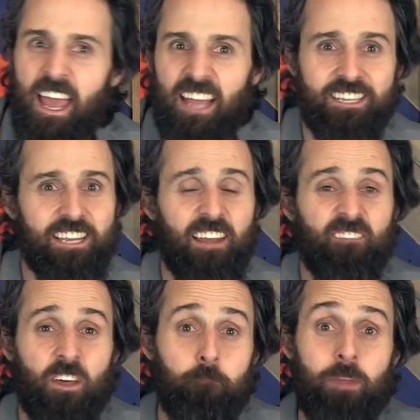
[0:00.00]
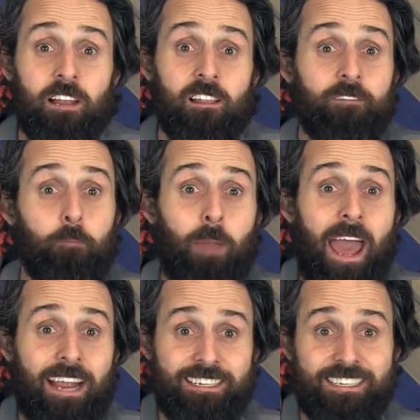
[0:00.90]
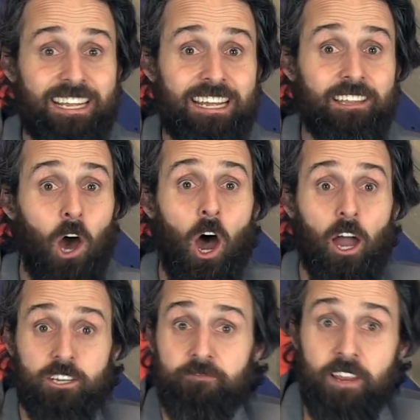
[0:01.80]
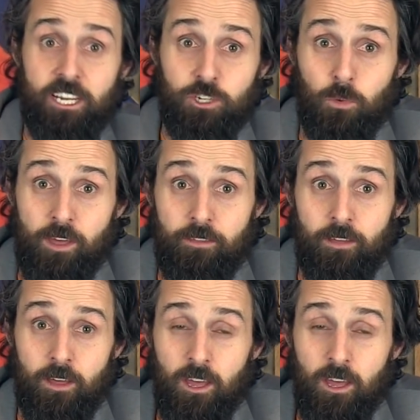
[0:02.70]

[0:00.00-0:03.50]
instead of the middle of the pack D the Hawks finished with?